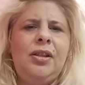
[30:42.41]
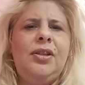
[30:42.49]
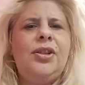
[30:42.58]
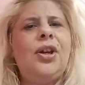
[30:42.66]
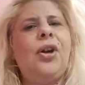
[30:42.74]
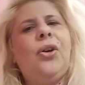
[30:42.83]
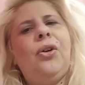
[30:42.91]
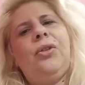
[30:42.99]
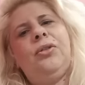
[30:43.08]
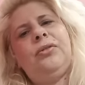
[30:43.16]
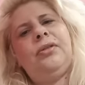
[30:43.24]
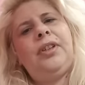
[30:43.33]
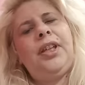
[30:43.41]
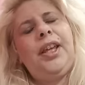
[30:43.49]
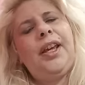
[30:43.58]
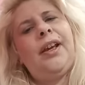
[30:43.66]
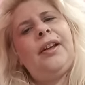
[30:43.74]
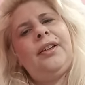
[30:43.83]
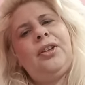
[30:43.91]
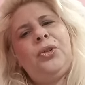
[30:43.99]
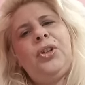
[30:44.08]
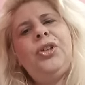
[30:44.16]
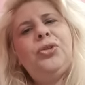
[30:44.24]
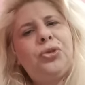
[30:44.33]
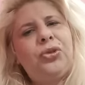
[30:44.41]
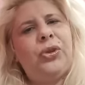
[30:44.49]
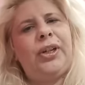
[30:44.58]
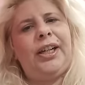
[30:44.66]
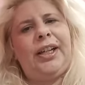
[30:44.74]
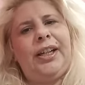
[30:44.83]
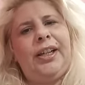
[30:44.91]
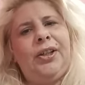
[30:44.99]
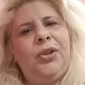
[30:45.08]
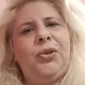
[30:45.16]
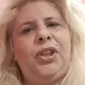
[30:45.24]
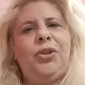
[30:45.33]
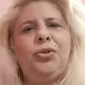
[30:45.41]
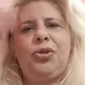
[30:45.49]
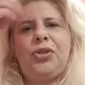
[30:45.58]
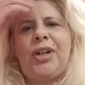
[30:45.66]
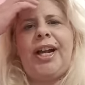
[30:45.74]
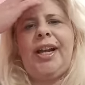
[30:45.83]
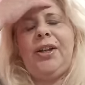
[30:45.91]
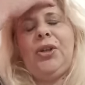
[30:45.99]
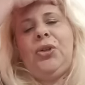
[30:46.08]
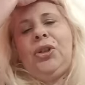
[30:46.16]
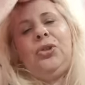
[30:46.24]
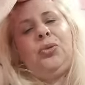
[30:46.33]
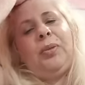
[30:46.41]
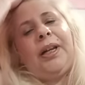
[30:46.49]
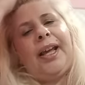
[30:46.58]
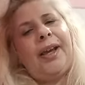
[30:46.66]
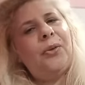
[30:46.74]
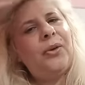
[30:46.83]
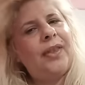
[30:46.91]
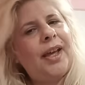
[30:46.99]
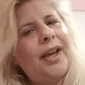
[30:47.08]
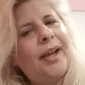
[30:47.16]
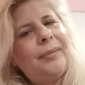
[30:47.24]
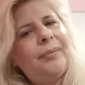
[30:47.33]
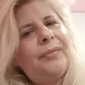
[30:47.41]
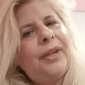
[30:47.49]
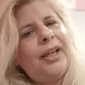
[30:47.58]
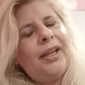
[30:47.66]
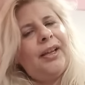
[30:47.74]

So yeah, you need to try, you need to play with them,